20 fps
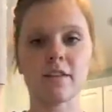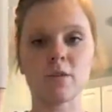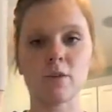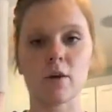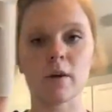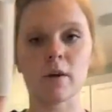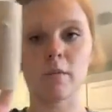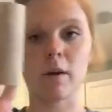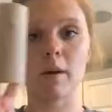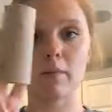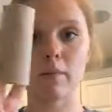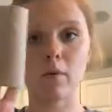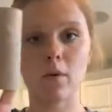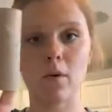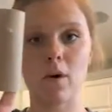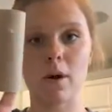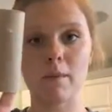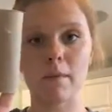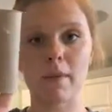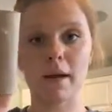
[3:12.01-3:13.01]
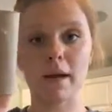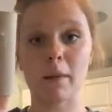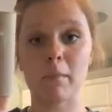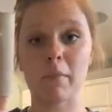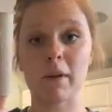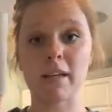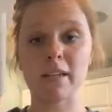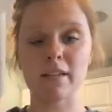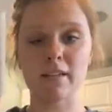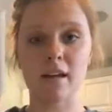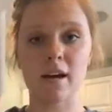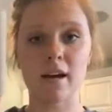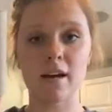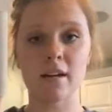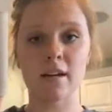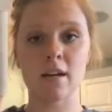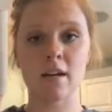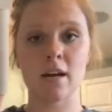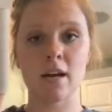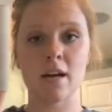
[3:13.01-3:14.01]
the toilet paper roll and make a peace
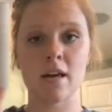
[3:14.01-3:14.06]
sign,